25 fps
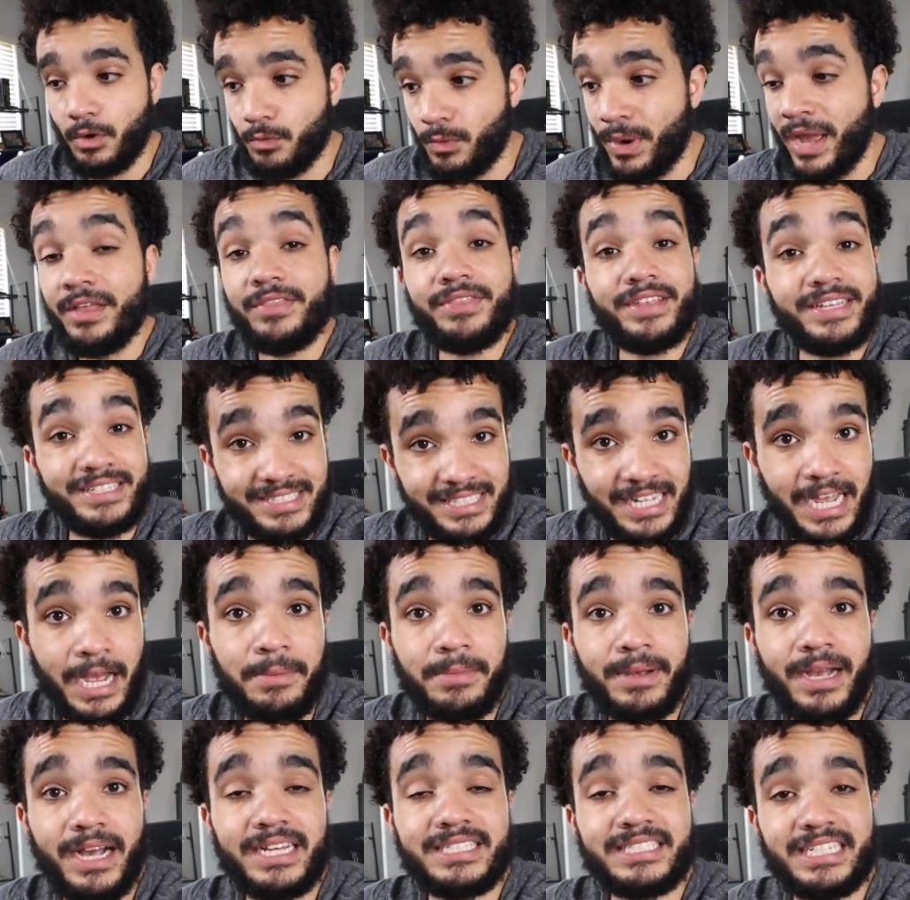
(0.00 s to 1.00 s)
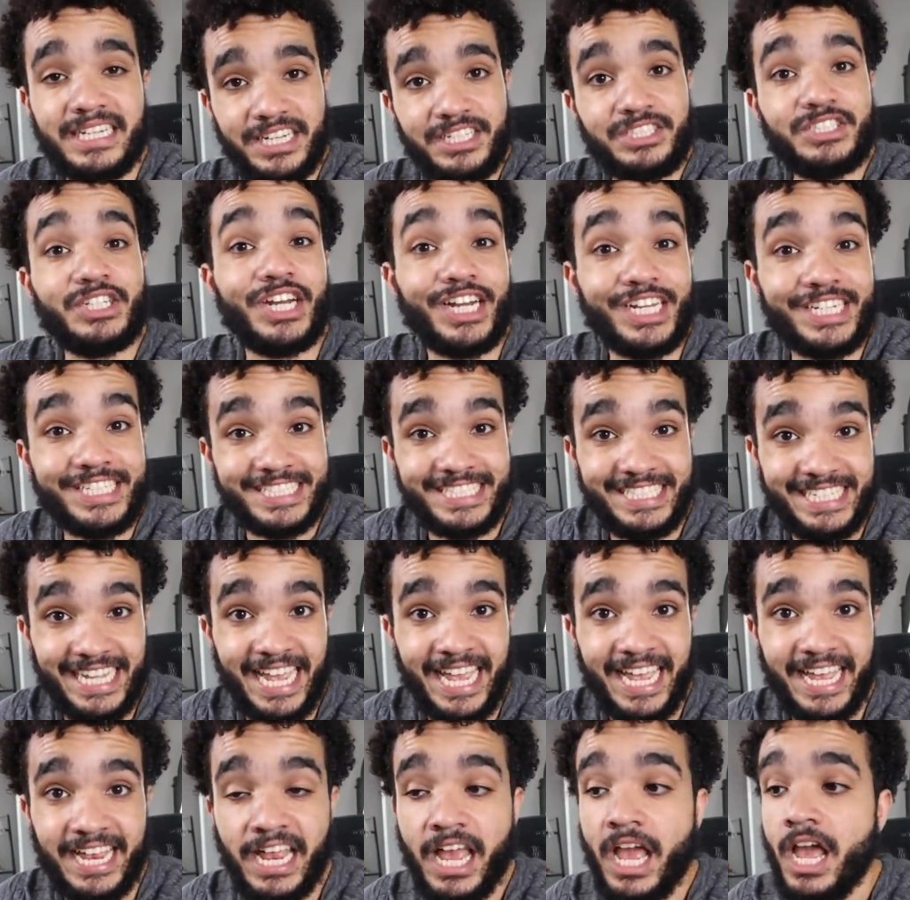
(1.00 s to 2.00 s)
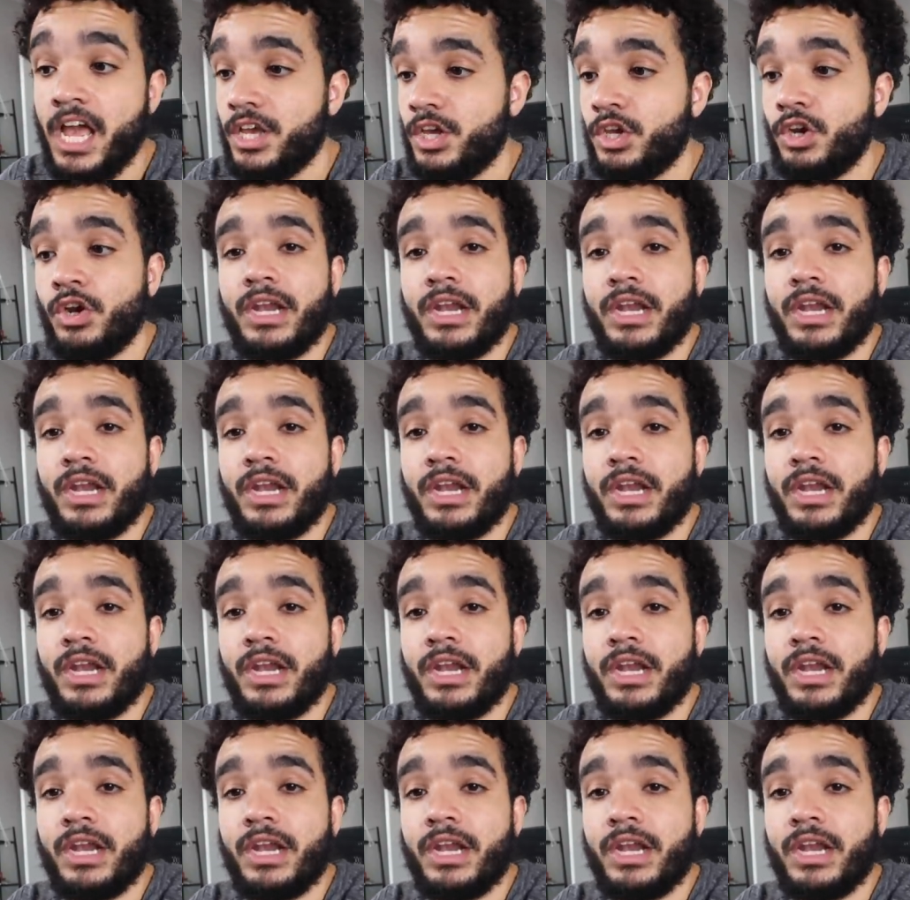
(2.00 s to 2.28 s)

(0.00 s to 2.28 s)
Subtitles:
Around this time, guys, I need you to understand.